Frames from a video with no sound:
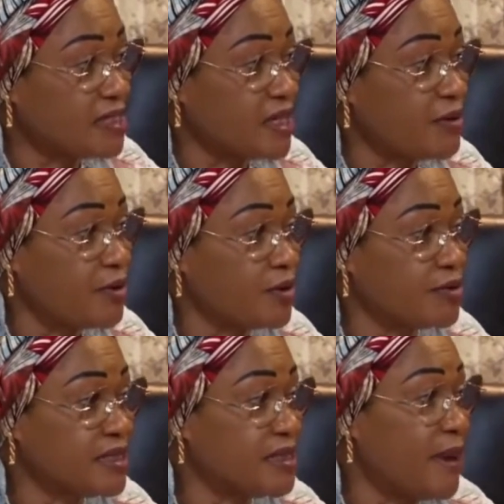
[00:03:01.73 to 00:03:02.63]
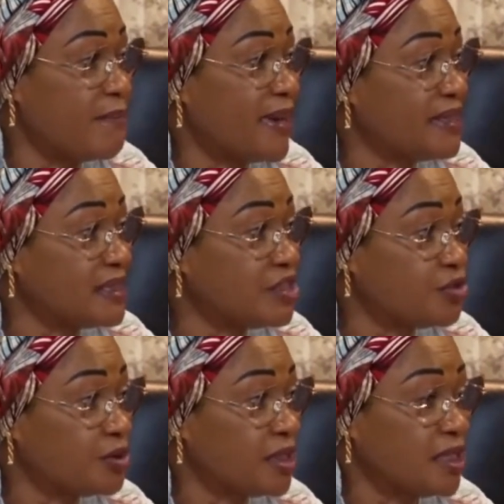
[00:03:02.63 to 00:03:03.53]
terrorism and
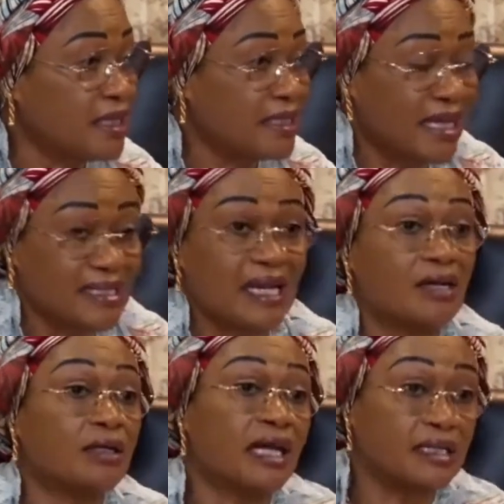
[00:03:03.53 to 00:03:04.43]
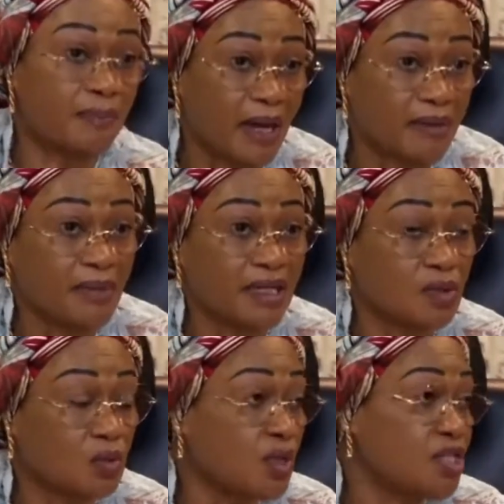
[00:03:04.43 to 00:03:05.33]
banditry. That's another department,
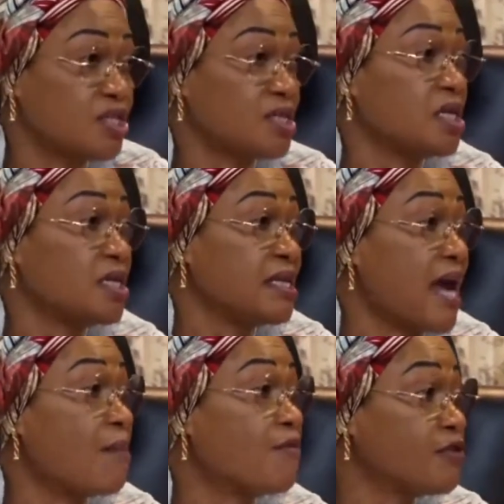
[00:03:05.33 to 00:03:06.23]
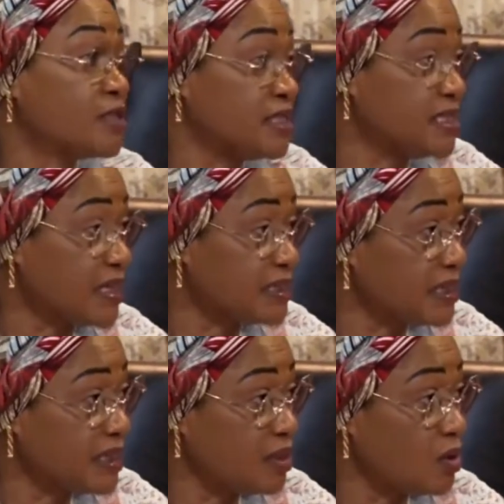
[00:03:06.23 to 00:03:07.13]
which the armed forces are
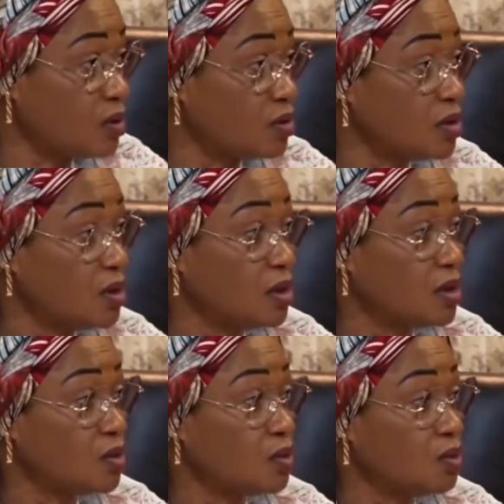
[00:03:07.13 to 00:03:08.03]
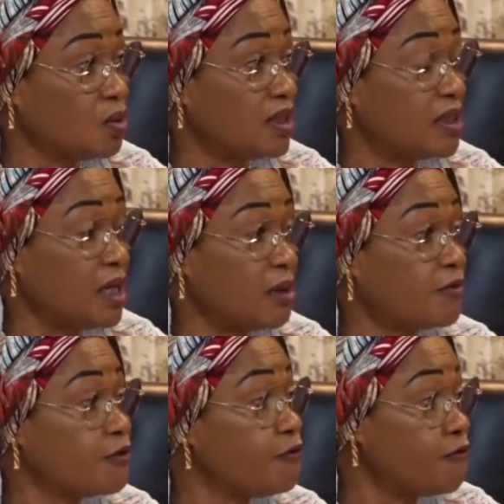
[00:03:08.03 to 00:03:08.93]
taking on with
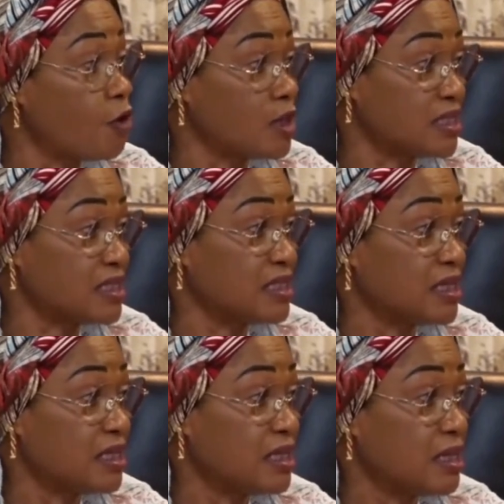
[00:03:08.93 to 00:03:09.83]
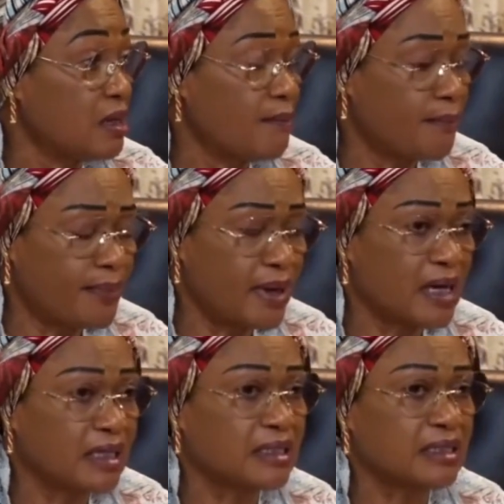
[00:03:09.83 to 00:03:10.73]
full force.
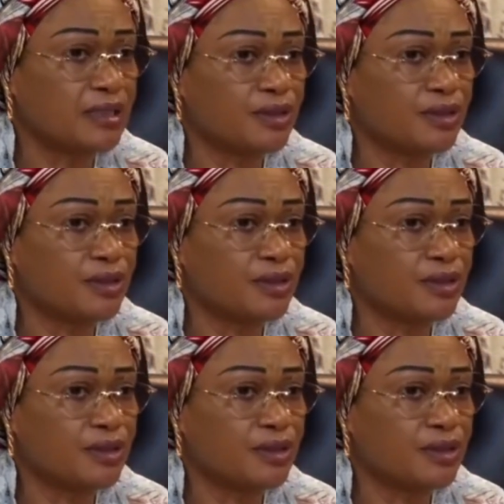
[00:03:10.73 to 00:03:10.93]
But,